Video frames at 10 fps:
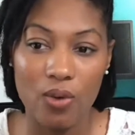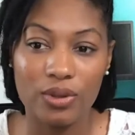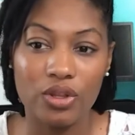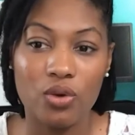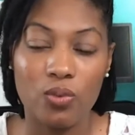
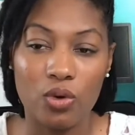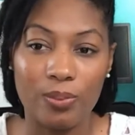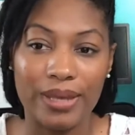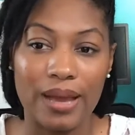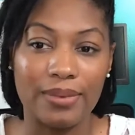with you, we'll
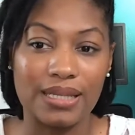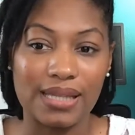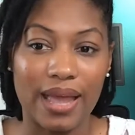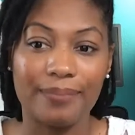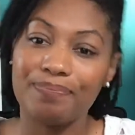be able to
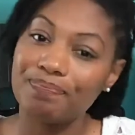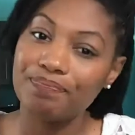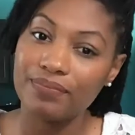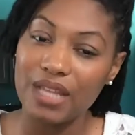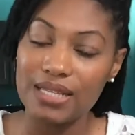say,
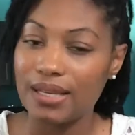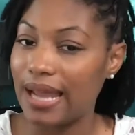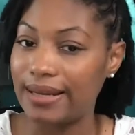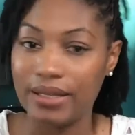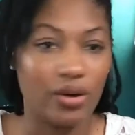that's a good
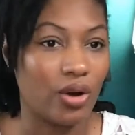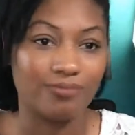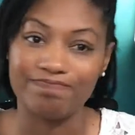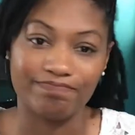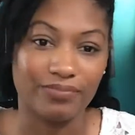idea, or
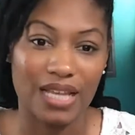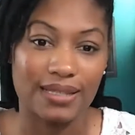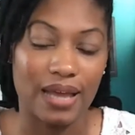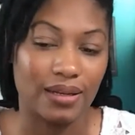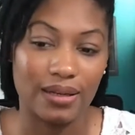that's
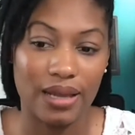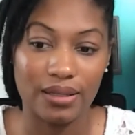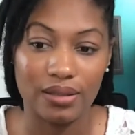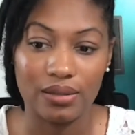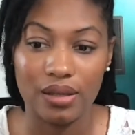not a good
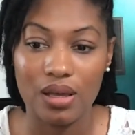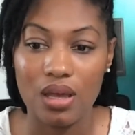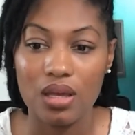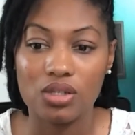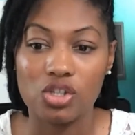idea.
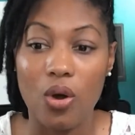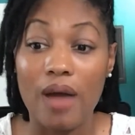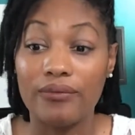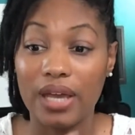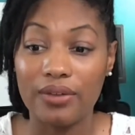So
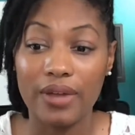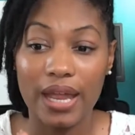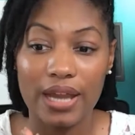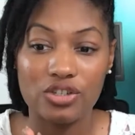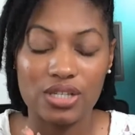I'm very, very
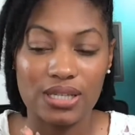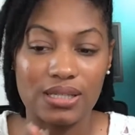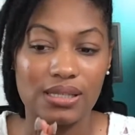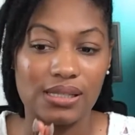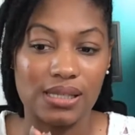interested
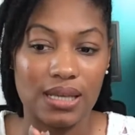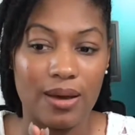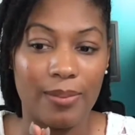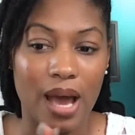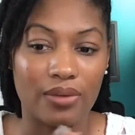to see
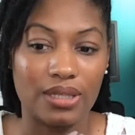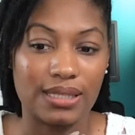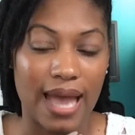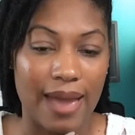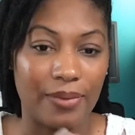about the
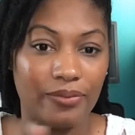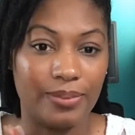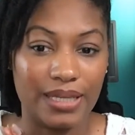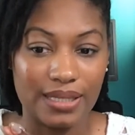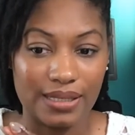type of
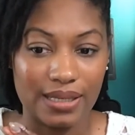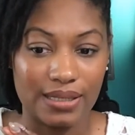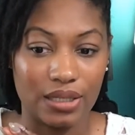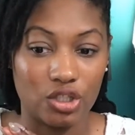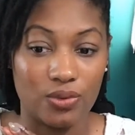businesses
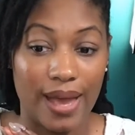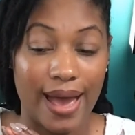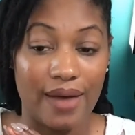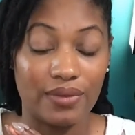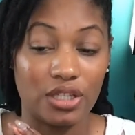that you
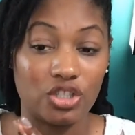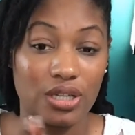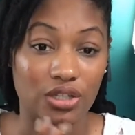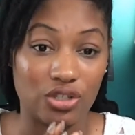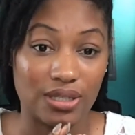have and that you're
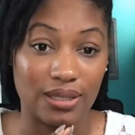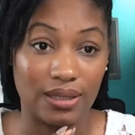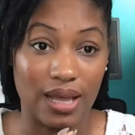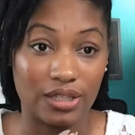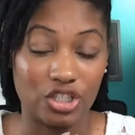interested
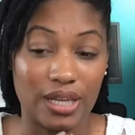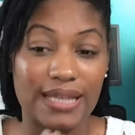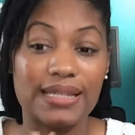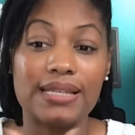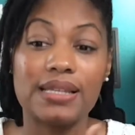in launching.
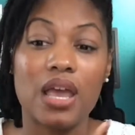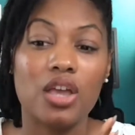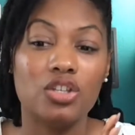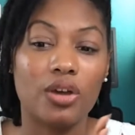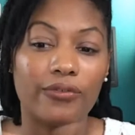Is this
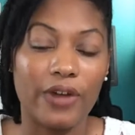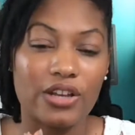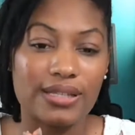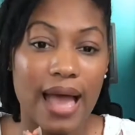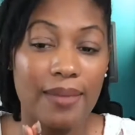your
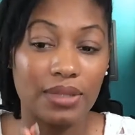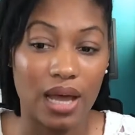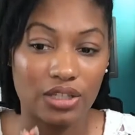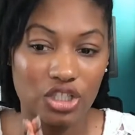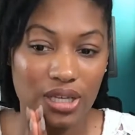first time
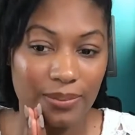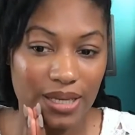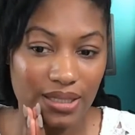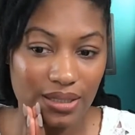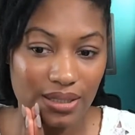launching in
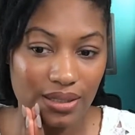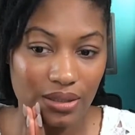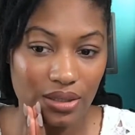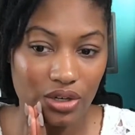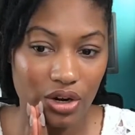business,
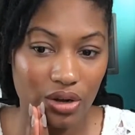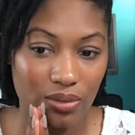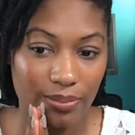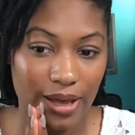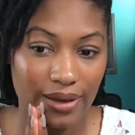good
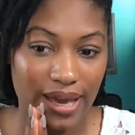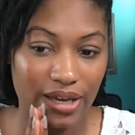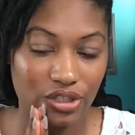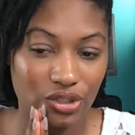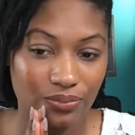girl about cash?